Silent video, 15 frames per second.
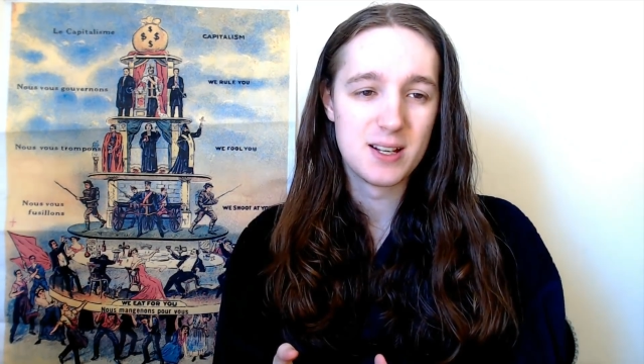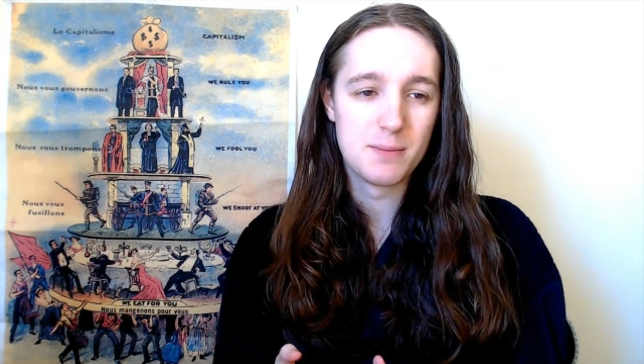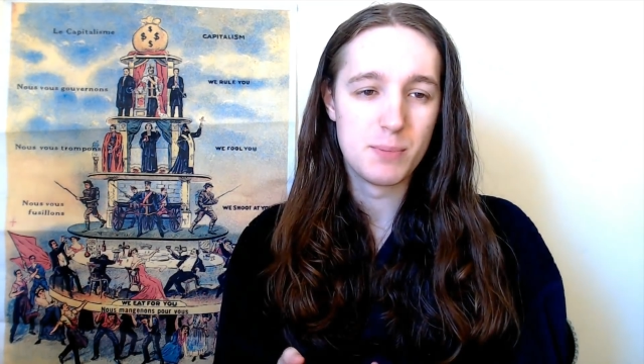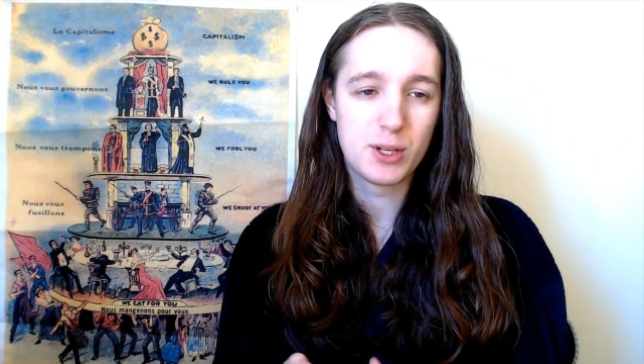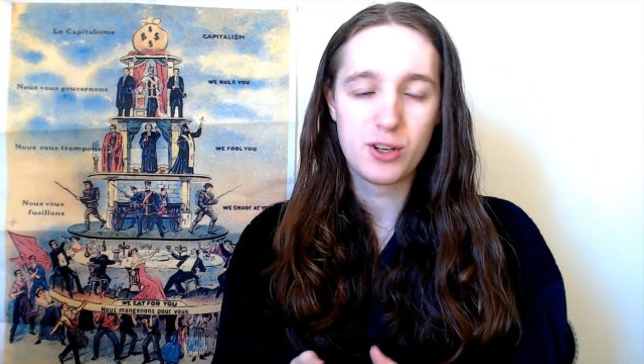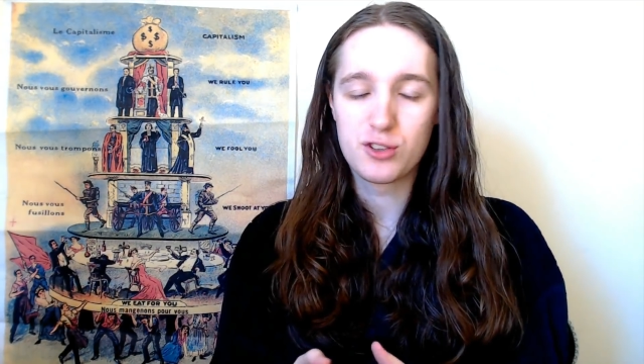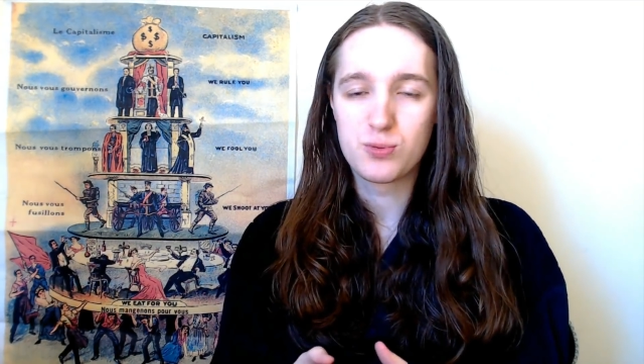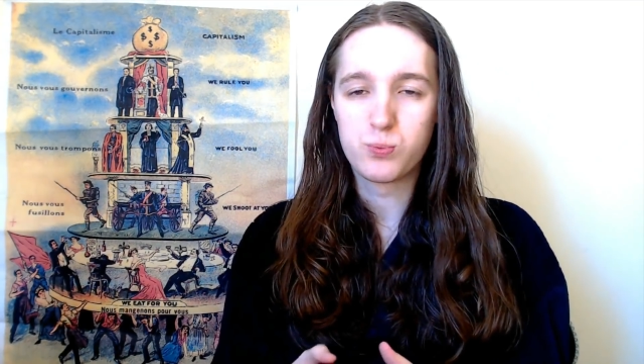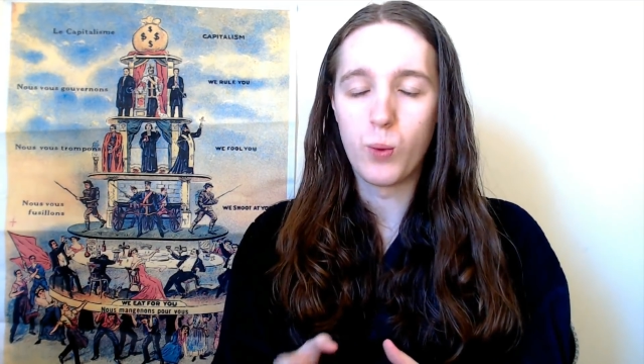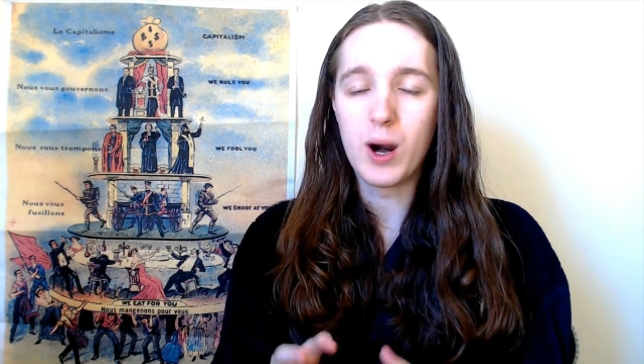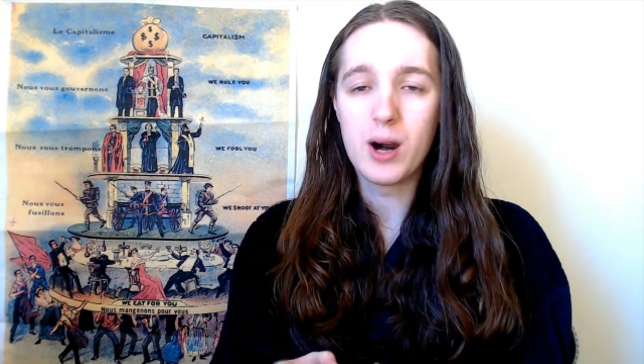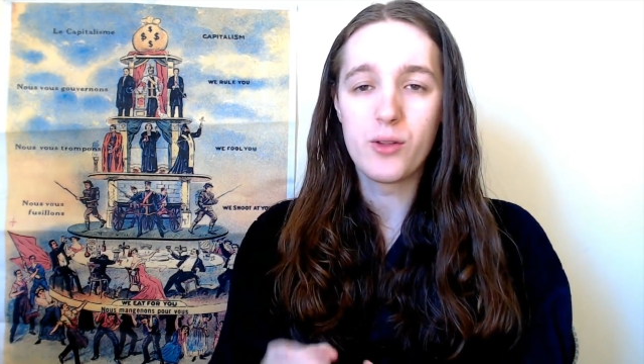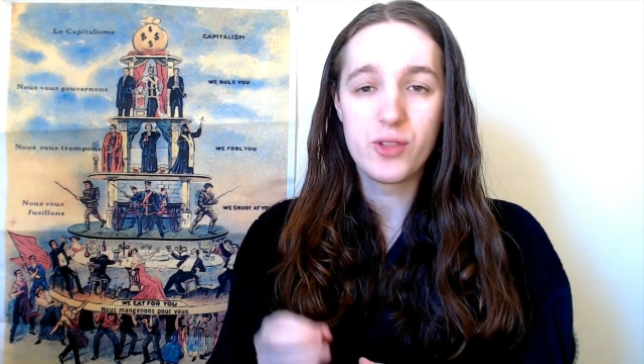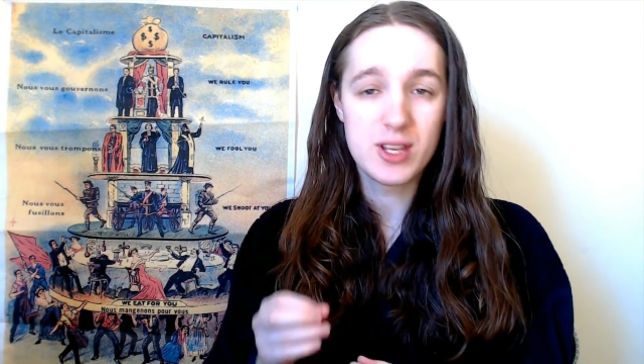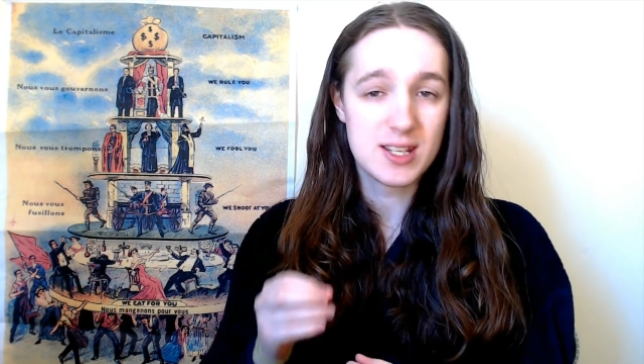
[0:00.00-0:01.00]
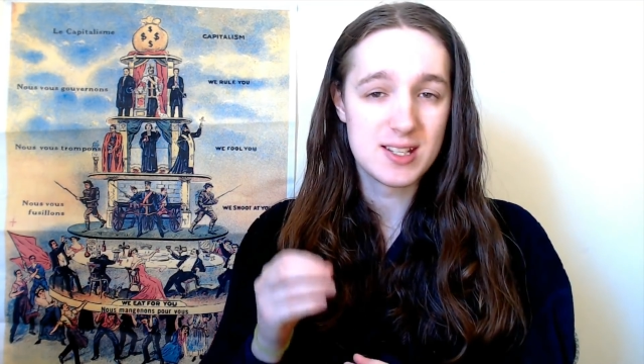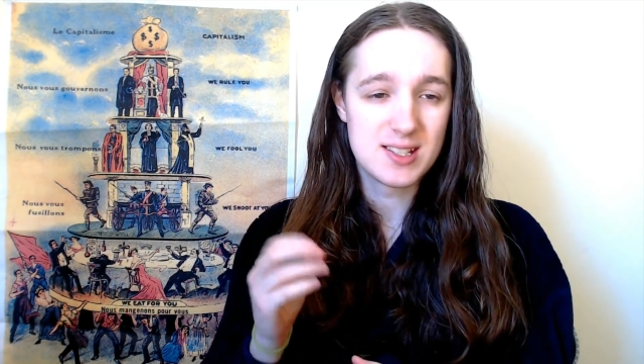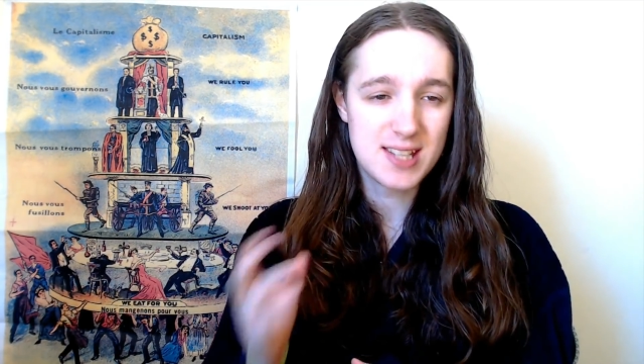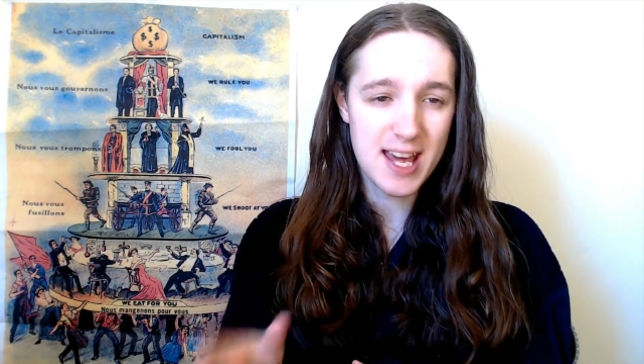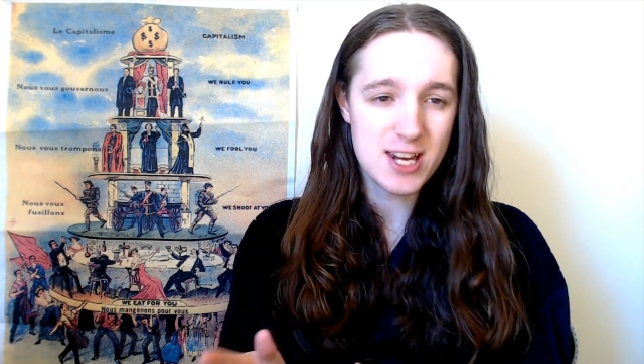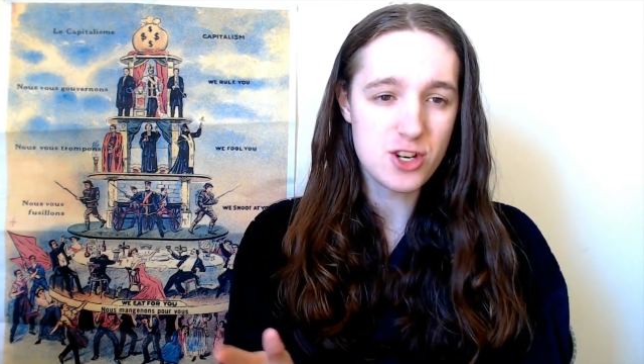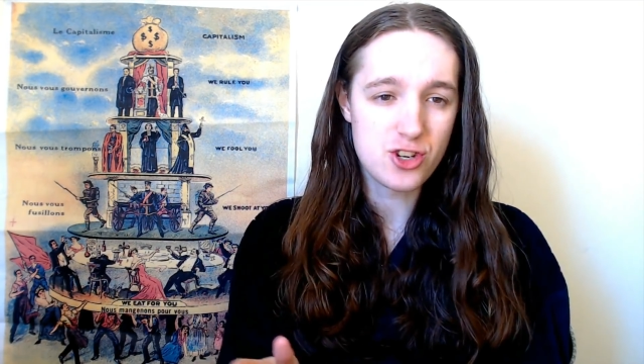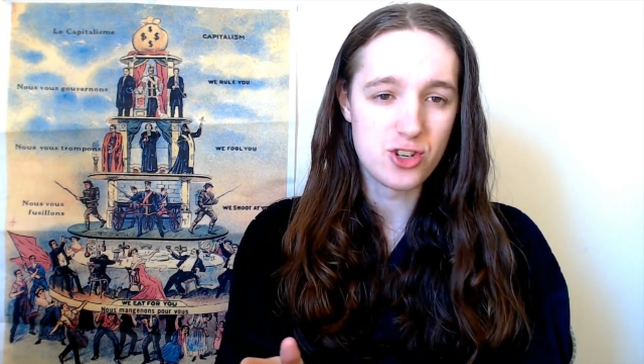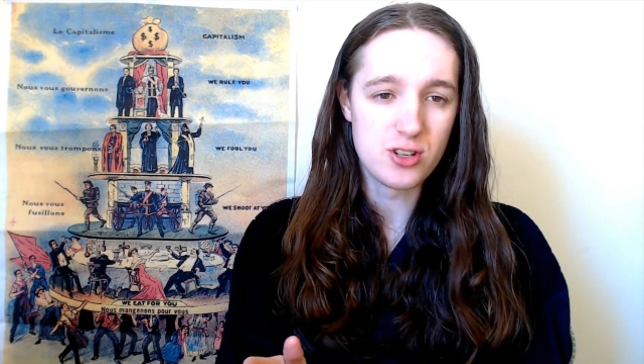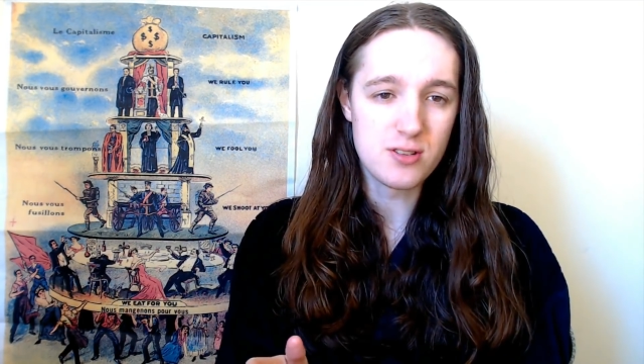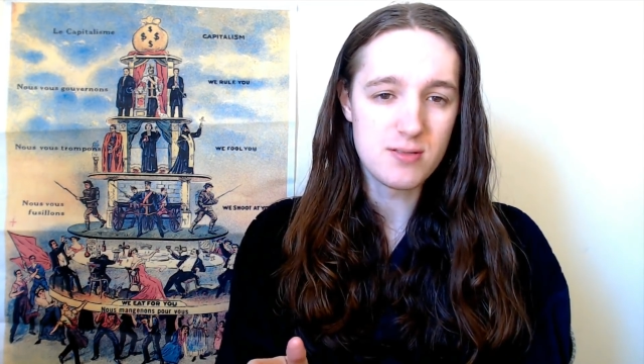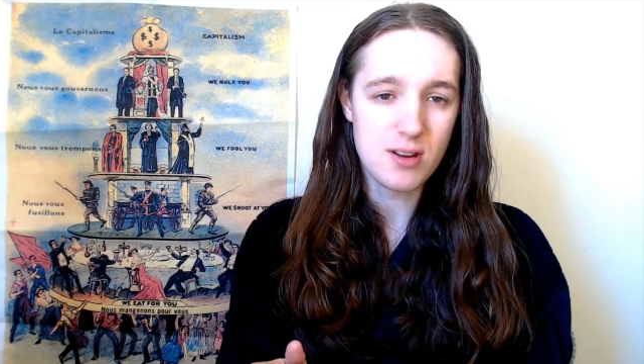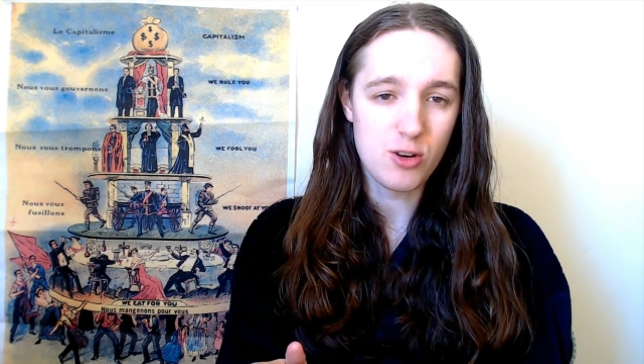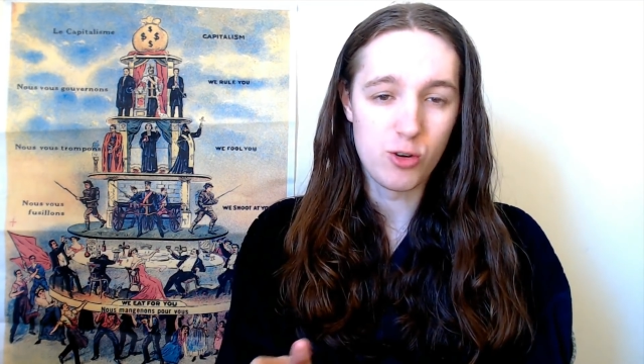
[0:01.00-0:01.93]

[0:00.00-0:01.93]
because while the intention,